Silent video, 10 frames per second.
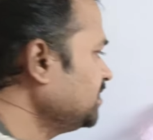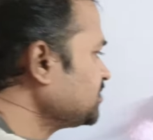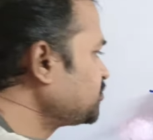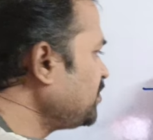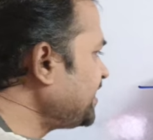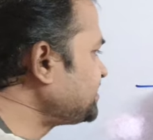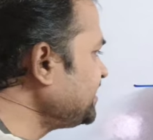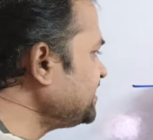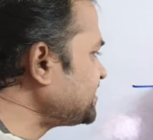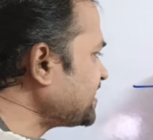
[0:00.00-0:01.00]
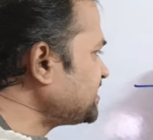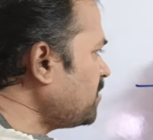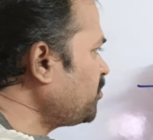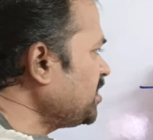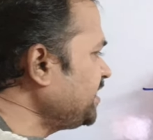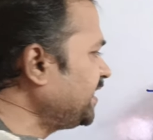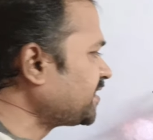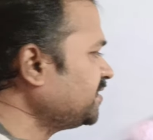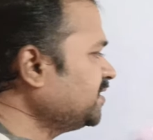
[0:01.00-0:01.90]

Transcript: So let's see this example here.